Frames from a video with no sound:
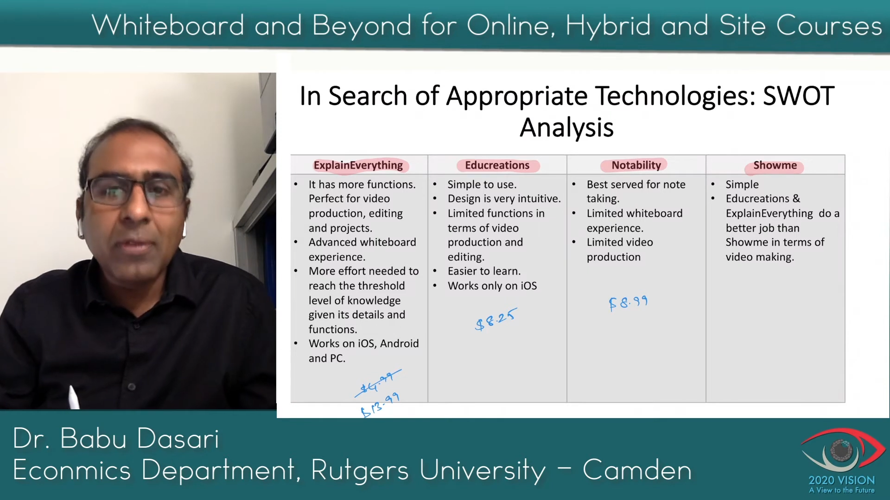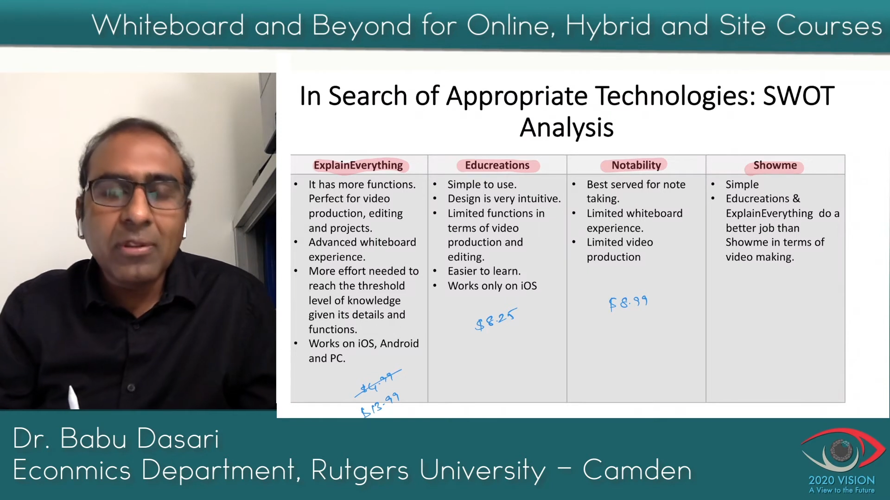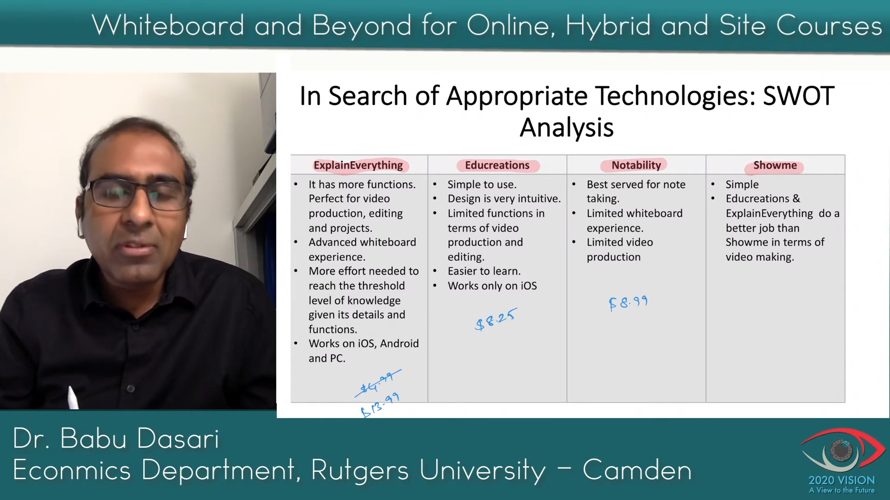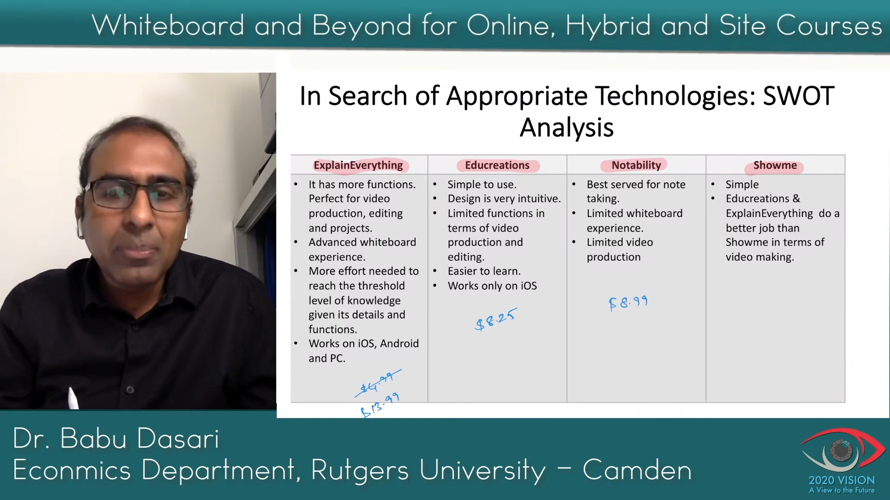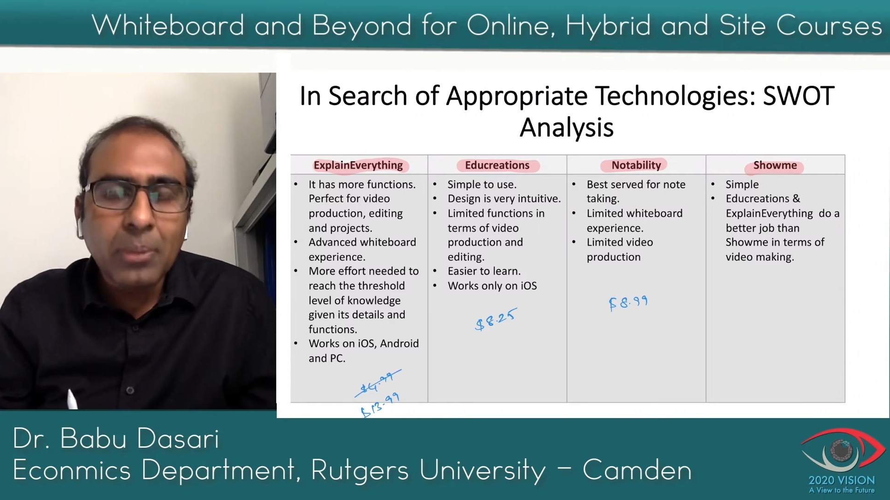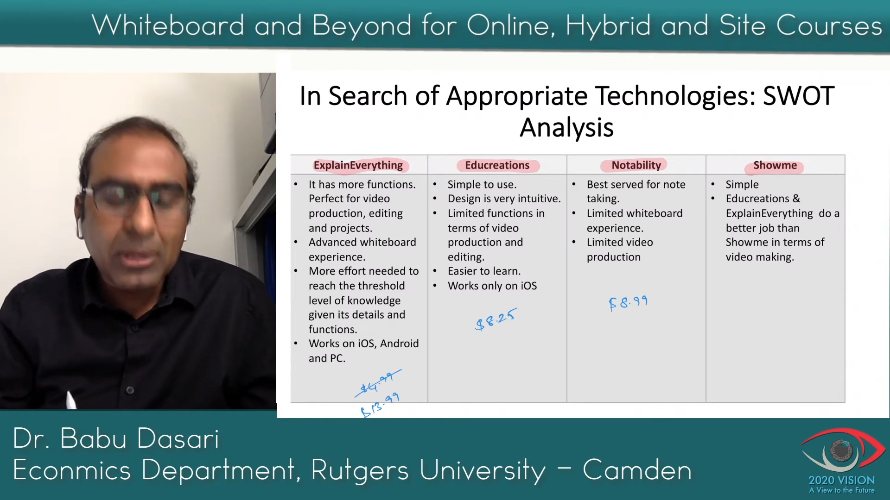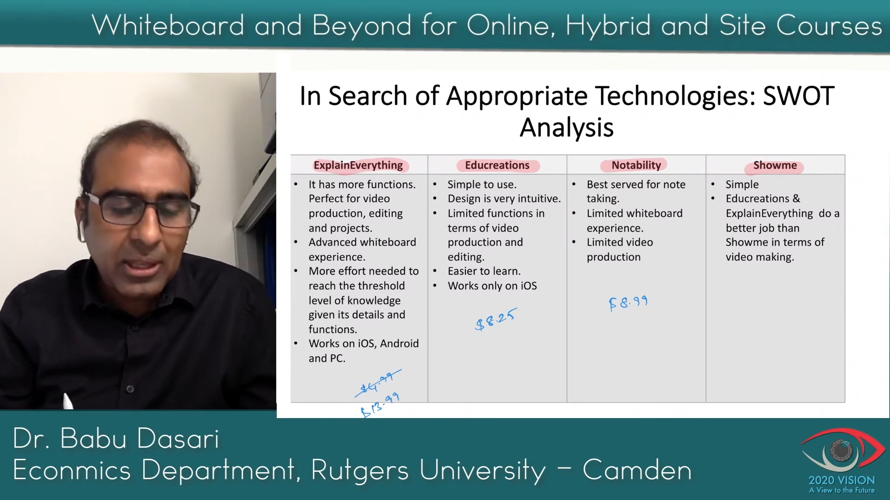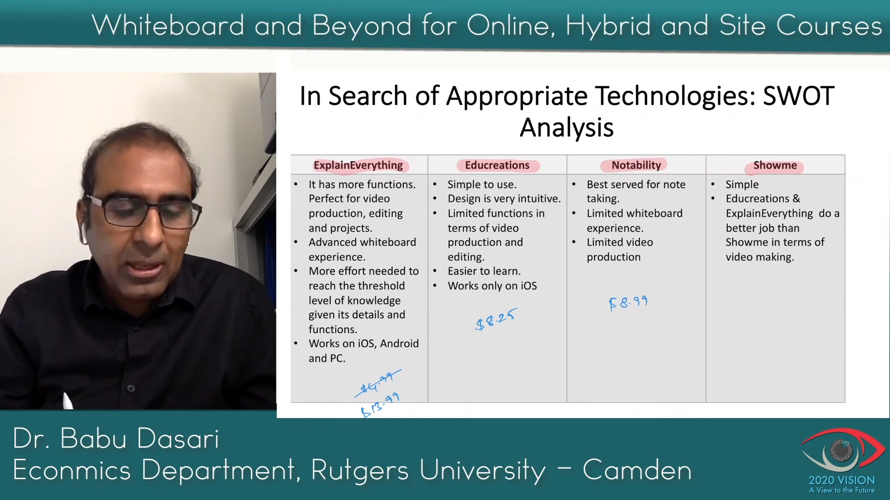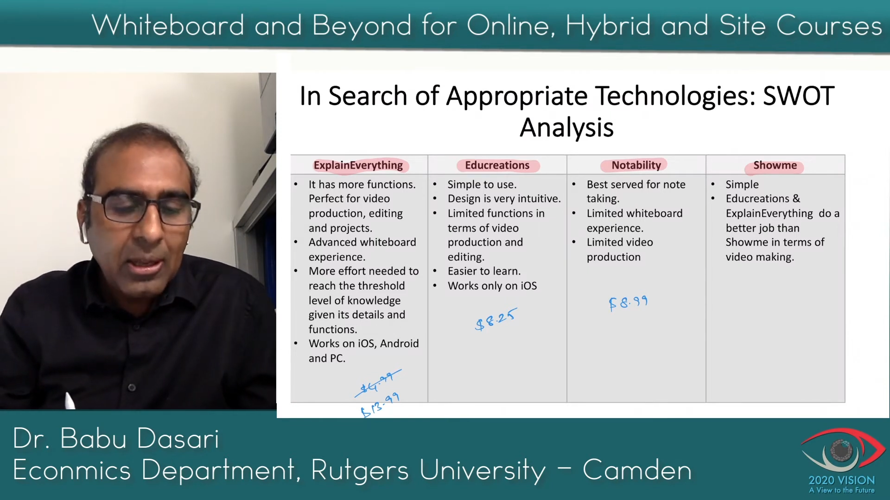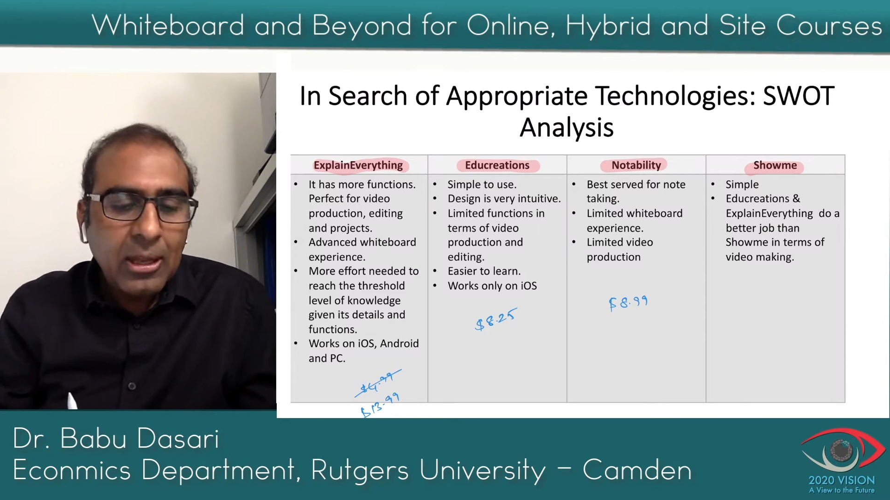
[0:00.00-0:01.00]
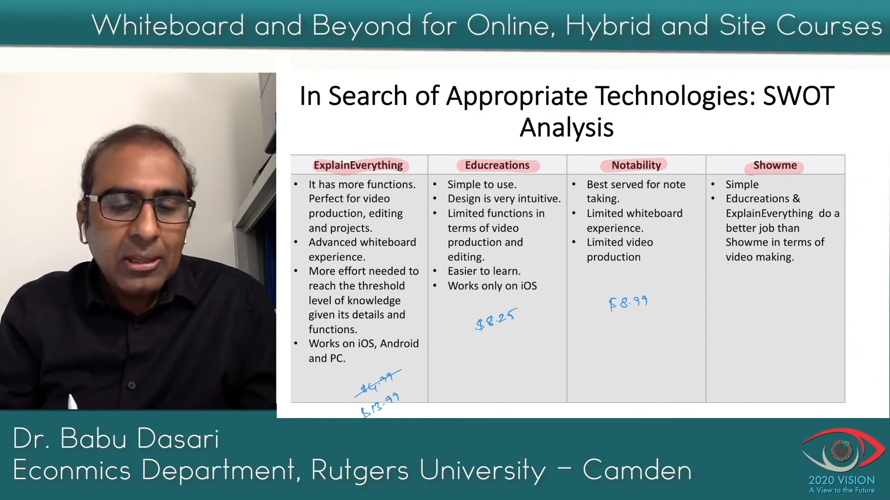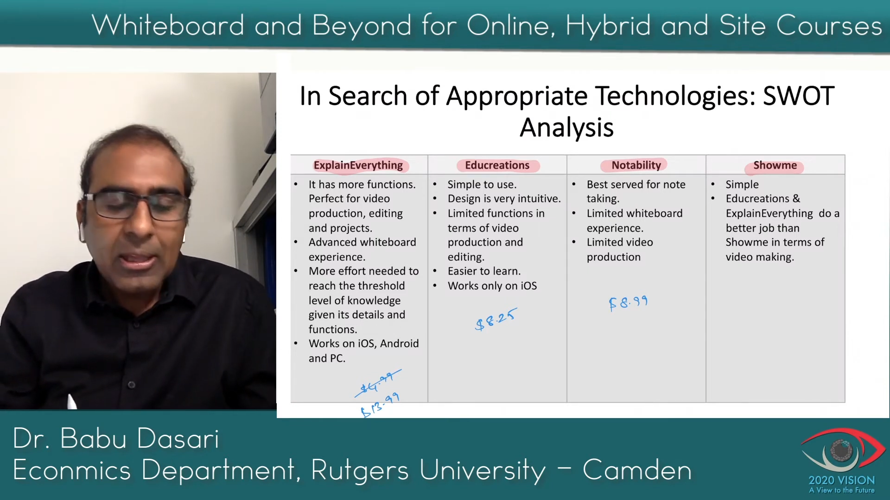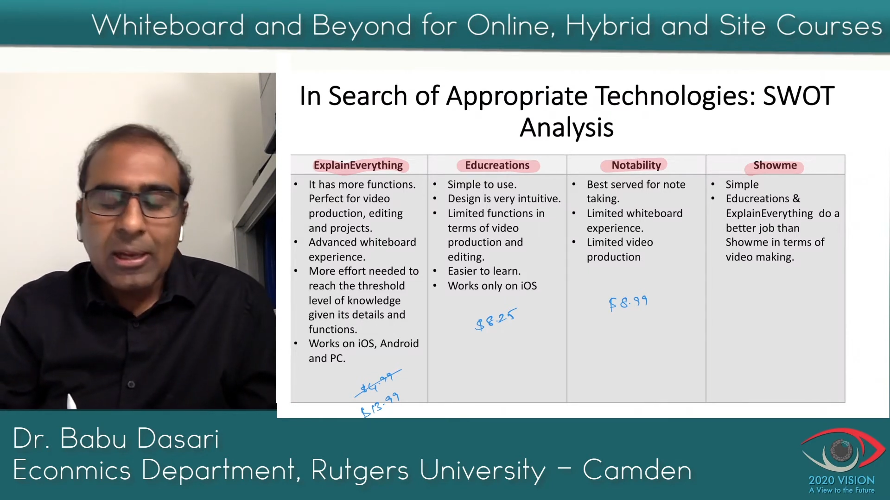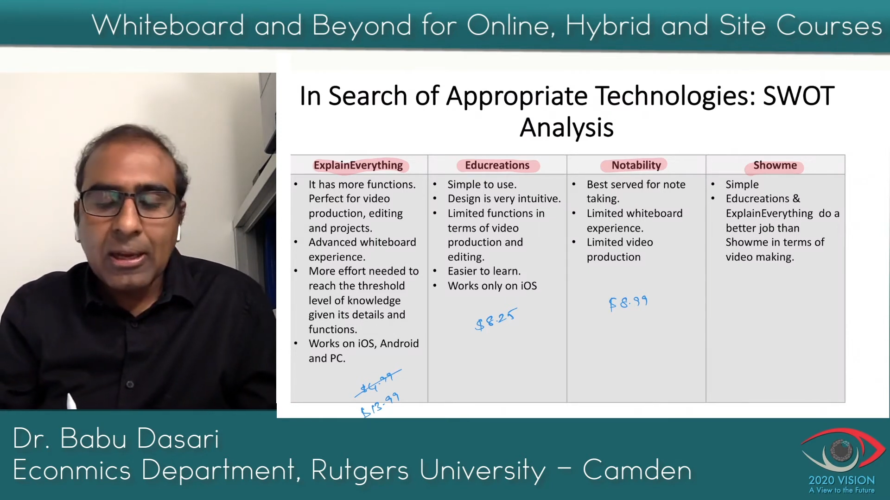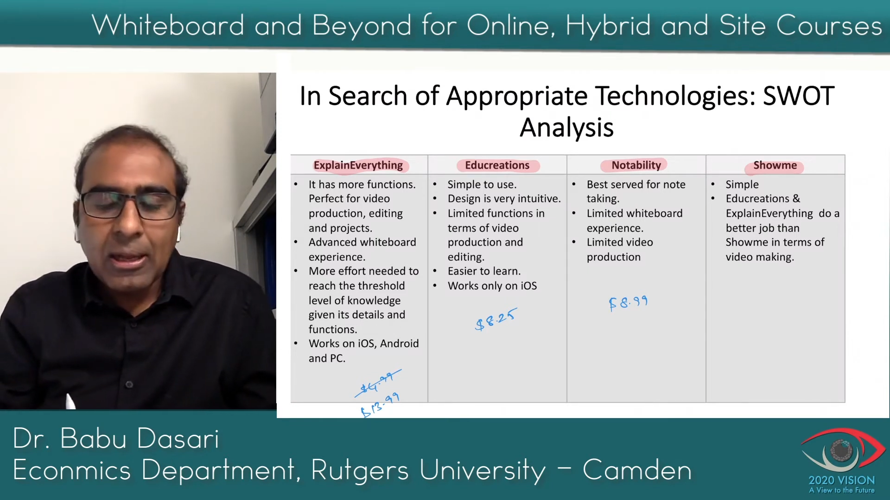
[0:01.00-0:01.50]
for a simple thing,
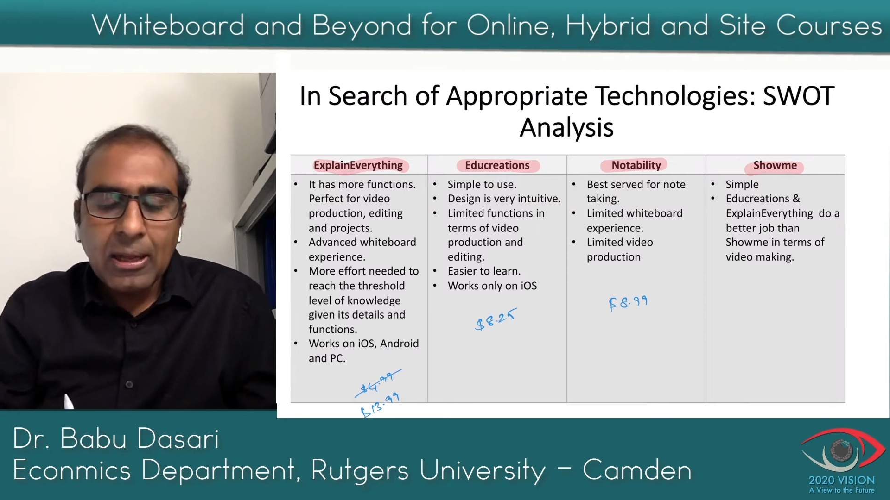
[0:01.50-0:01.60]
then